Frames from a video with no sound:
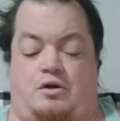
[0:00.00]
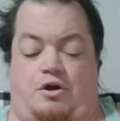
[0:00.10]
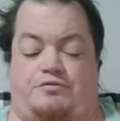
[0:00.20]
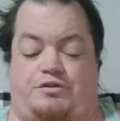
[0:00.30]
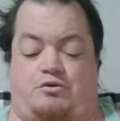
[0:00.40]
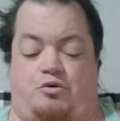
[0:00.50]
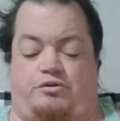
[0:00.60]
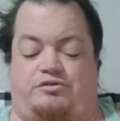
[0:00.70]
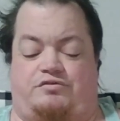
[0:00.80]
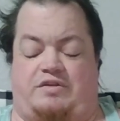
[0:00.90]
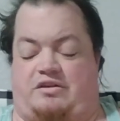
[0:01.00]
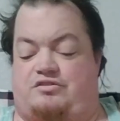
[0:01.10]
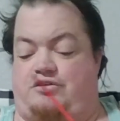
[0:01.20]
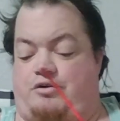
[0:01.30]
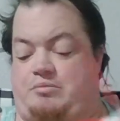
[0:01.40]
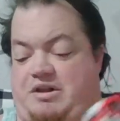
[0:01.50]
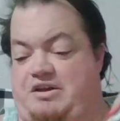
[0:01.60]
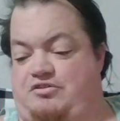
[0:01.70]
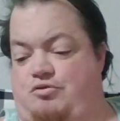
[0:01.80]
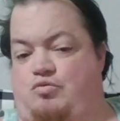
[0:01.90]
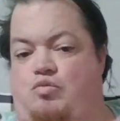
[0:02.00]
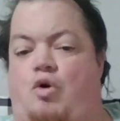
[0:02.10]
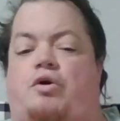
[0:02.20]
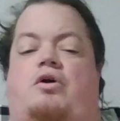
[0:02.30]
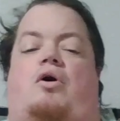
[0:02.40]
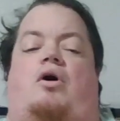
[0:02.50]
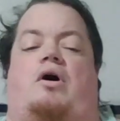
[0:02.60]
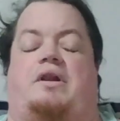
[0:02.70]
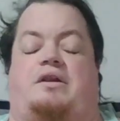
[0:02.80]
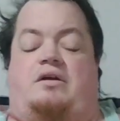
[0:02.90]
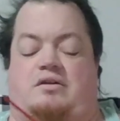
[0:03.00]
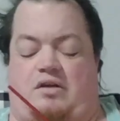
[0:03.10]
over the course of next year, I plan to work on,